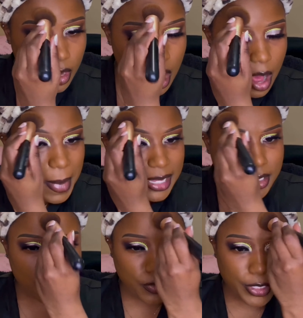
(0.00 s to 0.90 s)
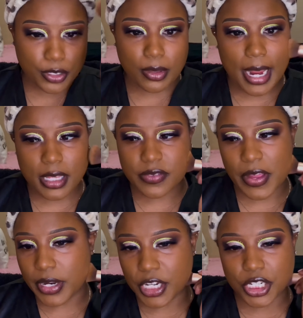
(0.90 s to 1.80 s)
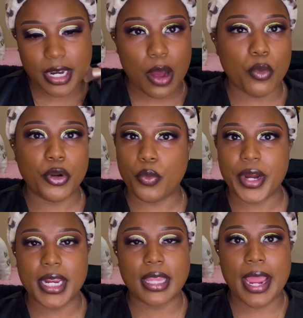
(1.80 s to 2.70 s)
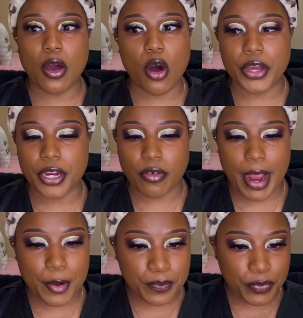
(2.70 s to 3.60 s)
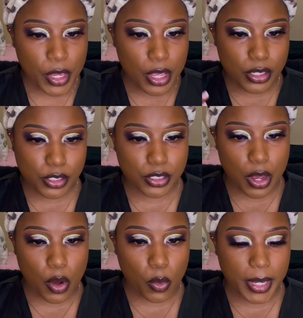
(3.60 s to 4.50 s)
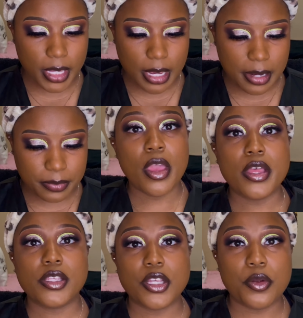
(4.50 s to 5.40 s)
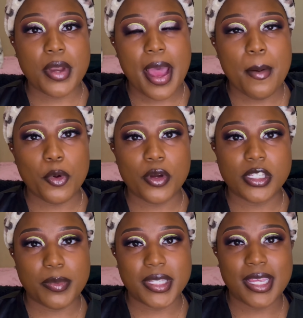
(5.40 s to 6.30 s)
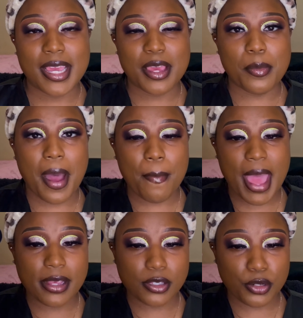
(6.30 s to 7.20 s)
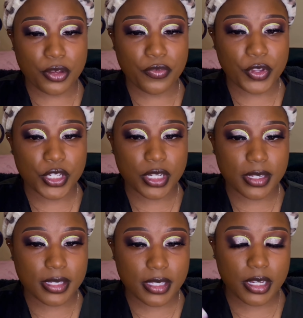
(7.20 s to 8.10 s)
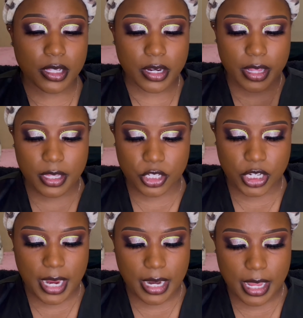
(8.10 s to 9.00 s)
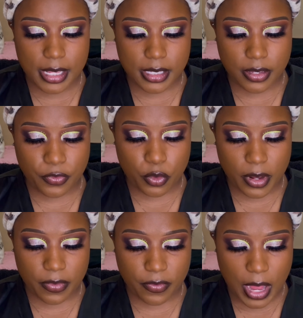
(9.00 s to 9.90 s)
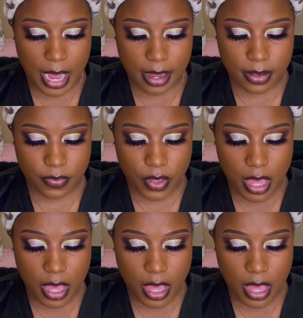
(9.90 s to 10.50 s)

Um, I still really do like this foundation I want to wear it like all year round. So yeah. So now I'm going to be taking my MAC Studio Finish Concealer in the shade NC45